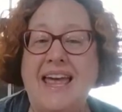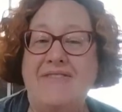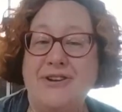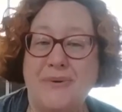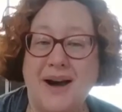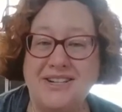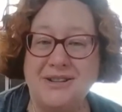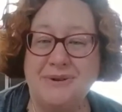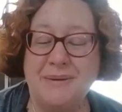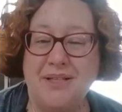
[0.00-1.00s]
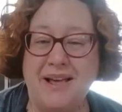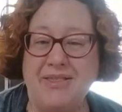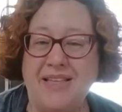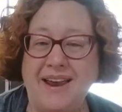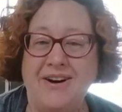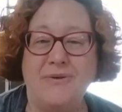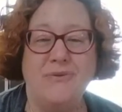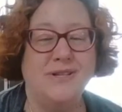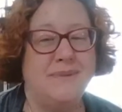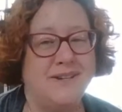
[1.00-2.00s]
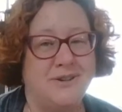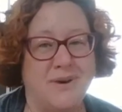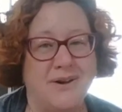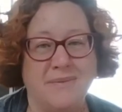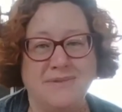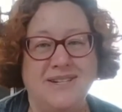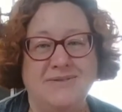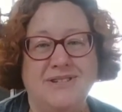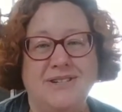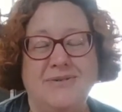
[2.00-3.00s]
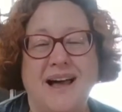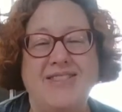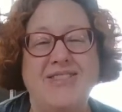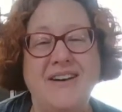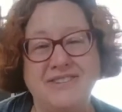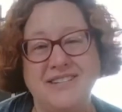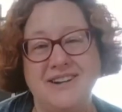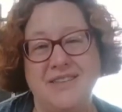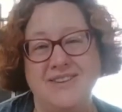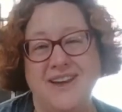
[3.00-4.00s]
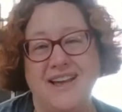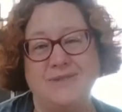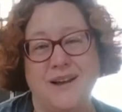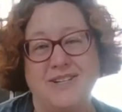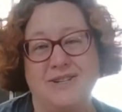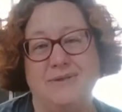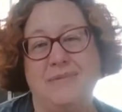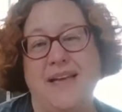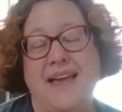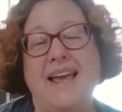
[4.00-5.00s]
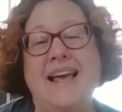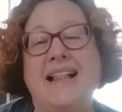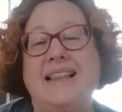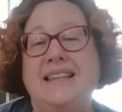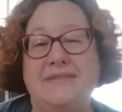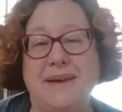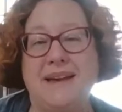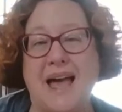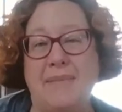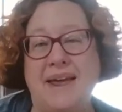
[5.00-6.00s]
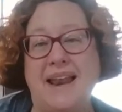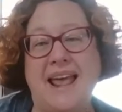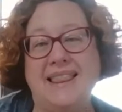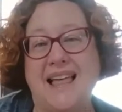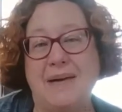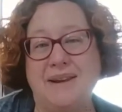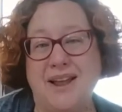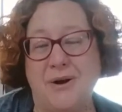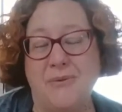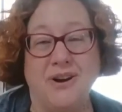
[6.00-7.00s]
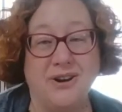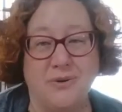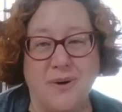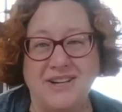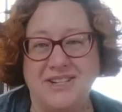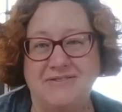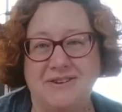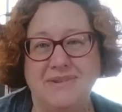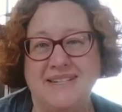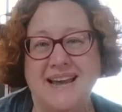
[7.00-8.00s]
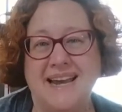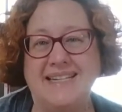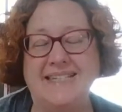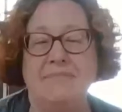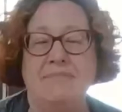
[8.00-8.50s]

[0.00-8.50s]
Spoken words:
If you're watching the replay later, a special welcome to you too. I love to know that you guys watch the replay. Leave me a comment and let me know where you're watching from tonight.